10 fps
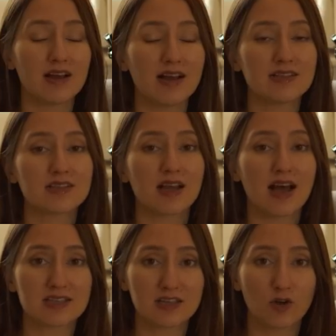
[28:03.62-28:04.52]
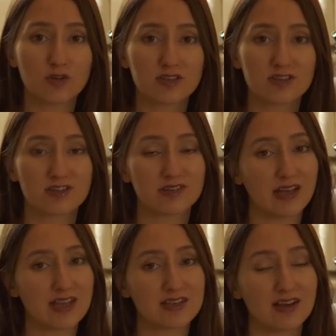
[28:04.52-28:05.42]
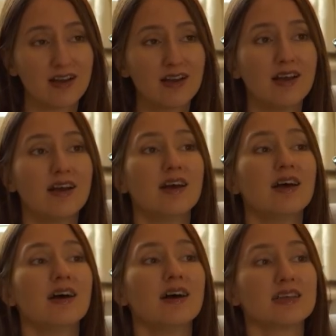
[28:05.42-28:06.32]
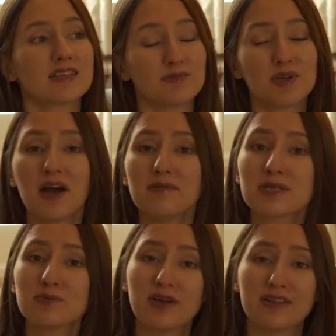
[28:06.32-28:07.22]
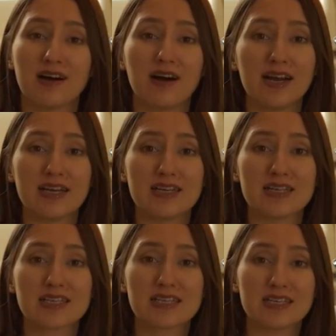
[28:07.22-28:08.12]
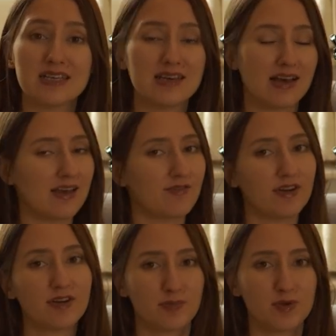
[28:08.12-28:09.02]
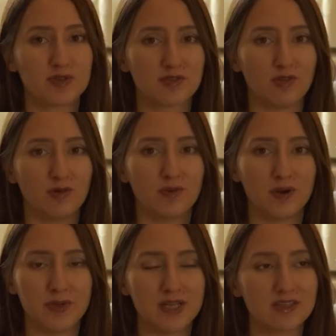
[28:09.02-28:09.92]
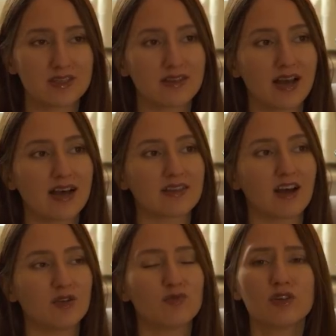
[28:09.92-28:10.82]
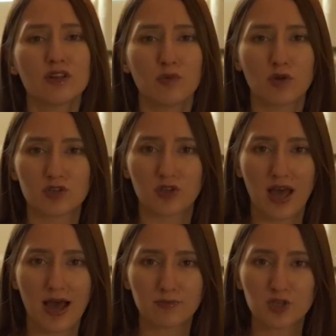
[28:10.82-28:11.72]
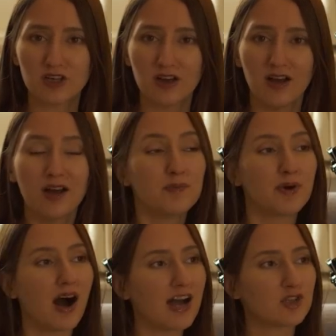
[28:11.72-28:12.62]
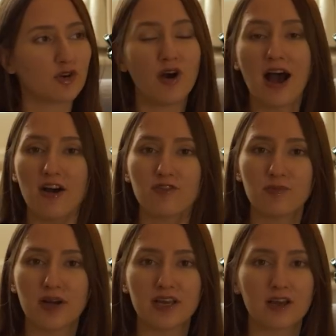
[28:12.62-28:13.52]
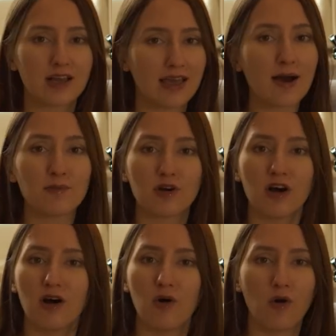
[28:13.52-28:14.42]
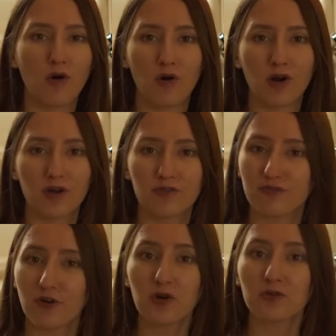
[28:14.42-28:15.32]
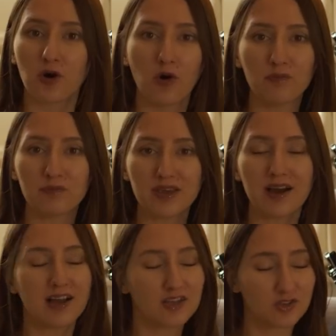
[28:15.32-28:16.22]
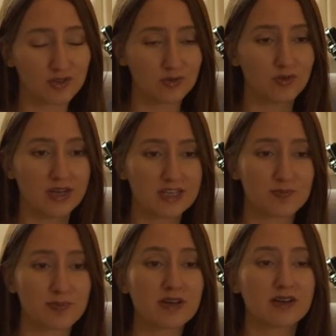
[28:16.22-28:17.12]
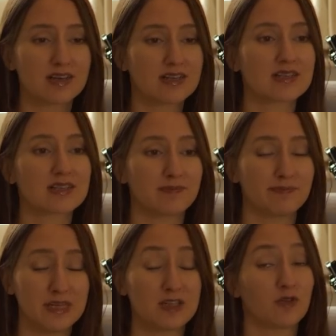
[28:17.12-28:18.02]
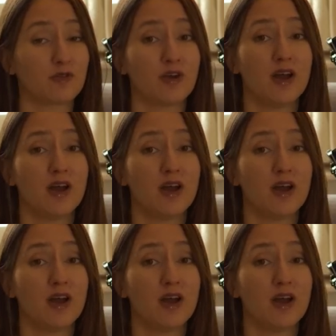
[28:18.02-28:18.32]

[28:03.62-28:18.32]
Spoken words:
And as a content creator, sometimes when I see a very beautiful moment that I really want to capture, but I don't have my camera or phone on me, I do experience a bit of